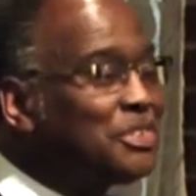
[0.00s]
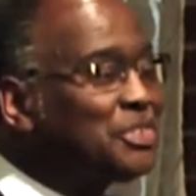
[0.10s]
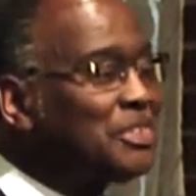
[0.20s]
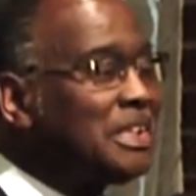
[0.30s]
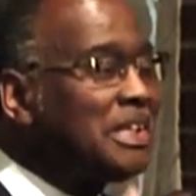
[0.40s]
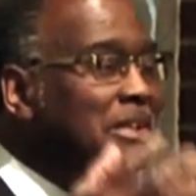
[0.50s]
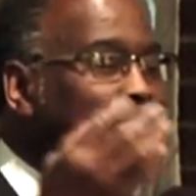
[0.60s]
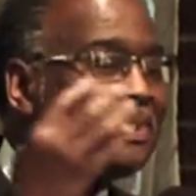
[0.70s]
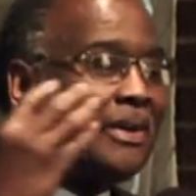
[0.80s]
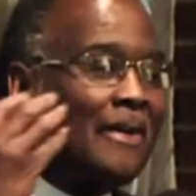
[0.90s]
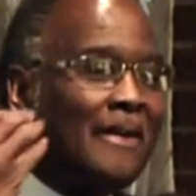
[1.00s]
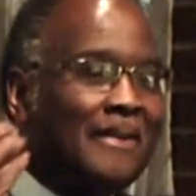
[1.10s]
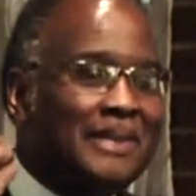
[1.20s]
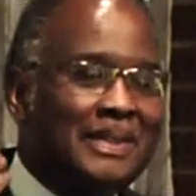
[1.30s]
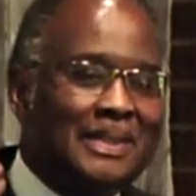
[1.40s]
or a dream.
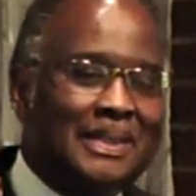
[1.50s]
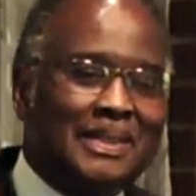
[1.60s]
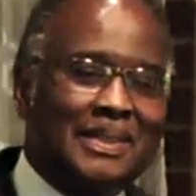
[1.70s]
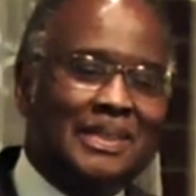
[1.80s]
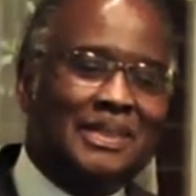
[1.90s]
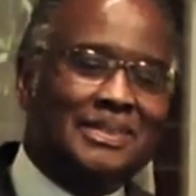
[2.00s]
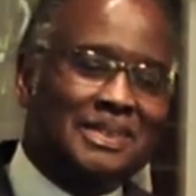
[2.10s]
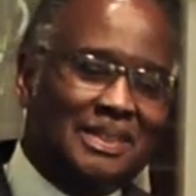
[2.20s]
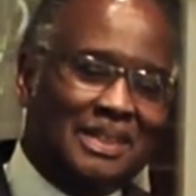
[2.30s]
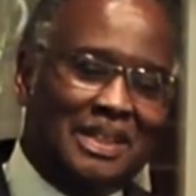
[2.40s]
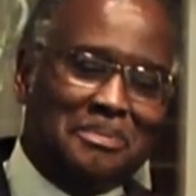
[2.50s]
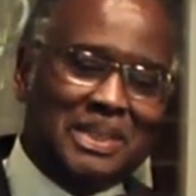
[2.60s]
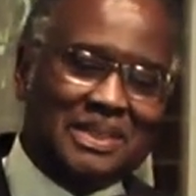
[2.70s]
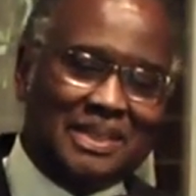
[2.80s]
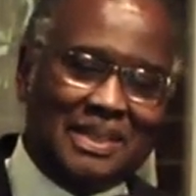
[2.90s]
God is
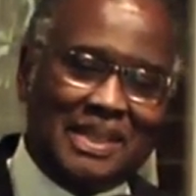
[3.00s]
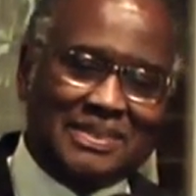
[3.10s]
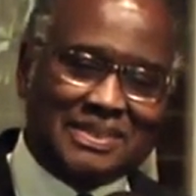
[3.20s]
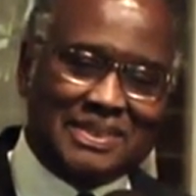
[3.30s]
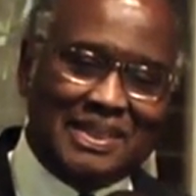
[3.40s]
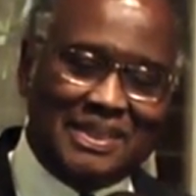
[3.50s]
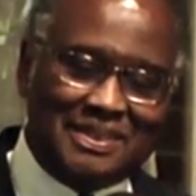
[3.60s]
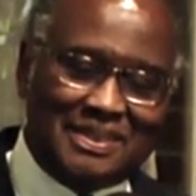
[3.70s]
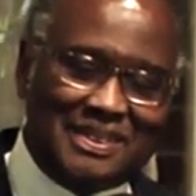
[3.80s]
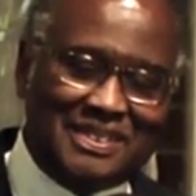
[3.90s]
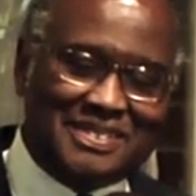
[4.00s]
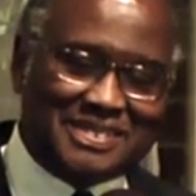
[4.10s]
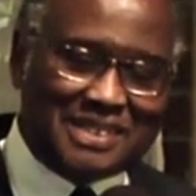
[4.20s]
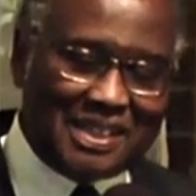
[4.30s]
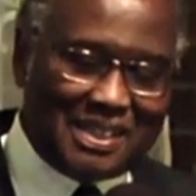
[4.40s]
limitless in
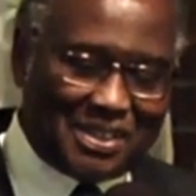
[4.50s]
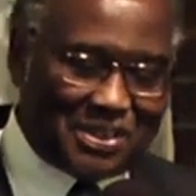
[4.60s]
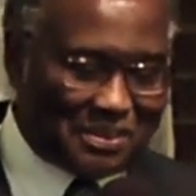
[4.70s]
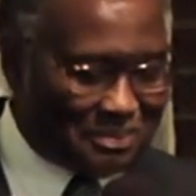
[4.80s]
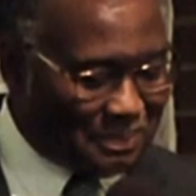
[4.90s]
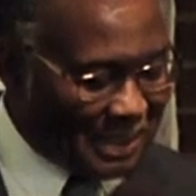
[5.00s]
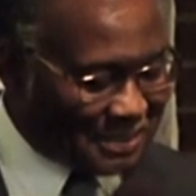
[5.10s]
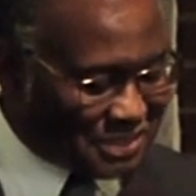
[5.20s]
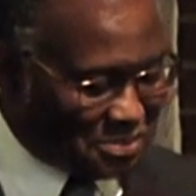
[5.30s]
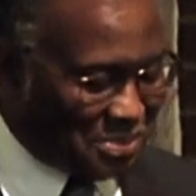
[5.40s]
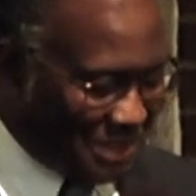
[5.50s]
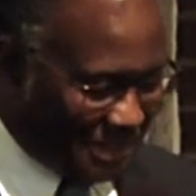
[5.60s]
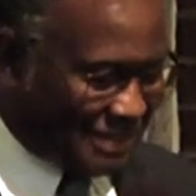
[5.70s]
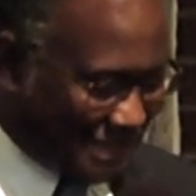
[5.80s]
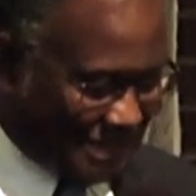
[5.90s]
His
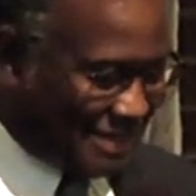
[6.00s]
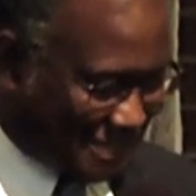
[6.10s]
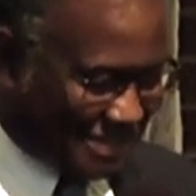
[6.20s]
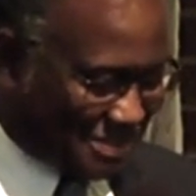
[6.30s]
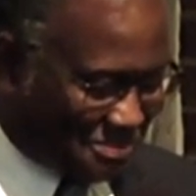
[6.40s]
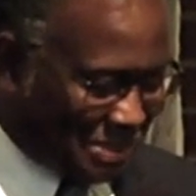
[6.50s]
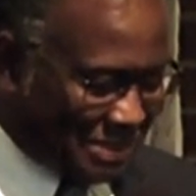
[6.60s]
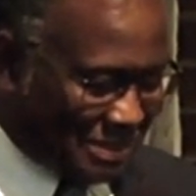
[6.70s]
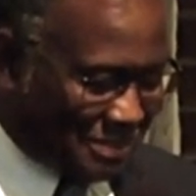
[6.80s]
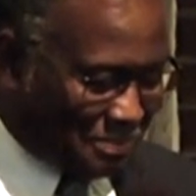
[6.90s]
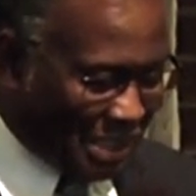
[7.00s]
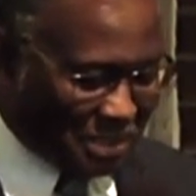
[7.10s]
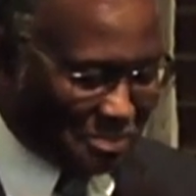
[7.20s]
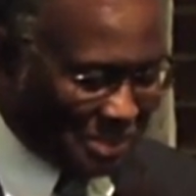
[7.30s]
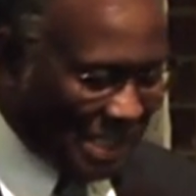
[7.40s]
possibilities. But the
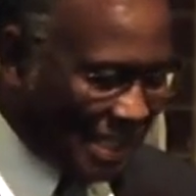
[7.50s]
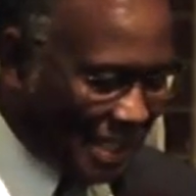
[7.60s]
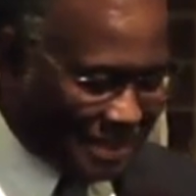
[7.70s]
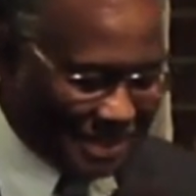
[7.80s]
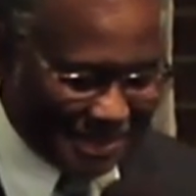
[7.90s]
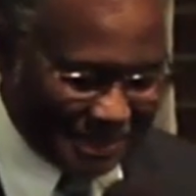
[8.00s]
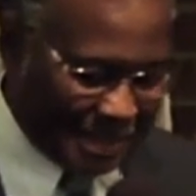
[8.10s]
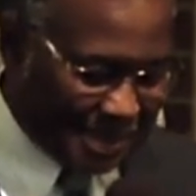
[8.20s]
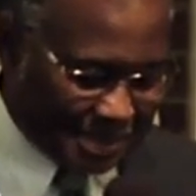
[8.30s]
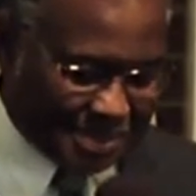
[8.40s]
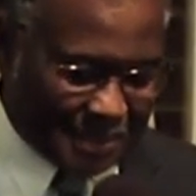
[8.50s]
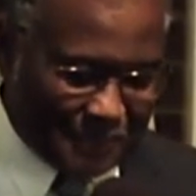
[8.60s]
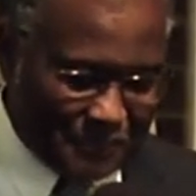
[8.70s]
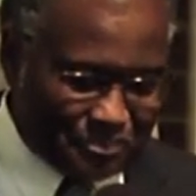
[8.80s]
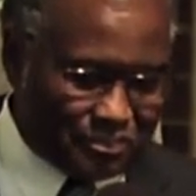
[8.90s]
bottom line is this
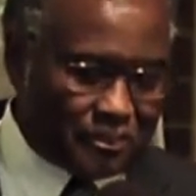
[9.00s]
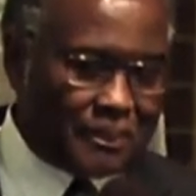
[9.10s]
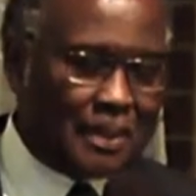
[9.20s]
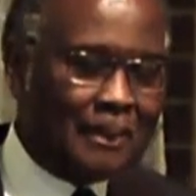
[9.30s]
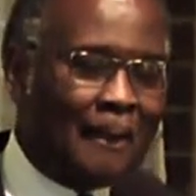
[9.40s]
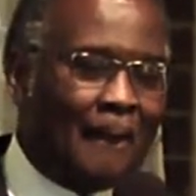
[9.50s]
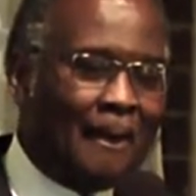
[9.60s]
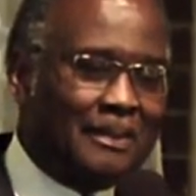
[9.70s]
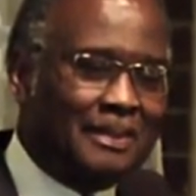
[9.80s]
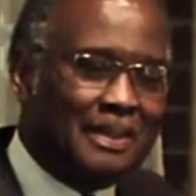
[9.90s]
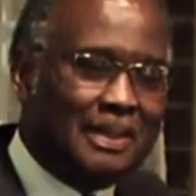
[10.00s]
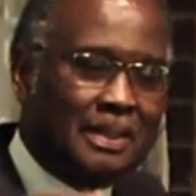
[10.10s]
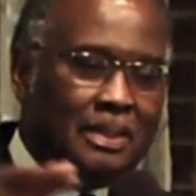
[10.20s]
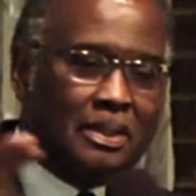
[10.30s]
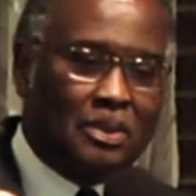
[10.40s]
God
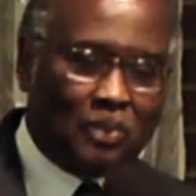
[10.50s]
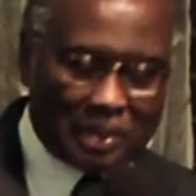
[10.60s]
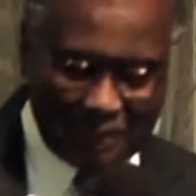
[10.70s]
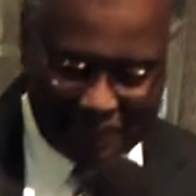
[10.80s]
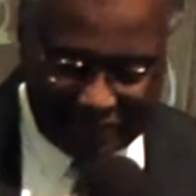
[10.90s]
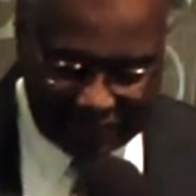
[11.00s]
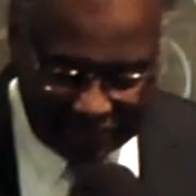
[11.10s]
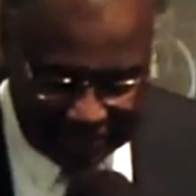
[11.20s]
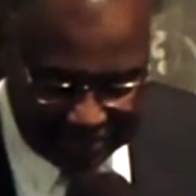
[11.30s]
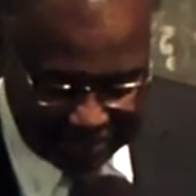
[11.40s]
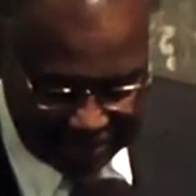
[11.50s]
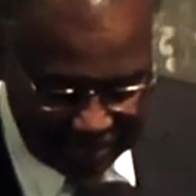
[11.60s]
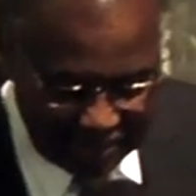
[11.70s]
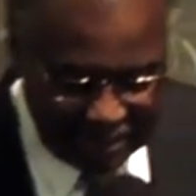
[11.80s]
will heal us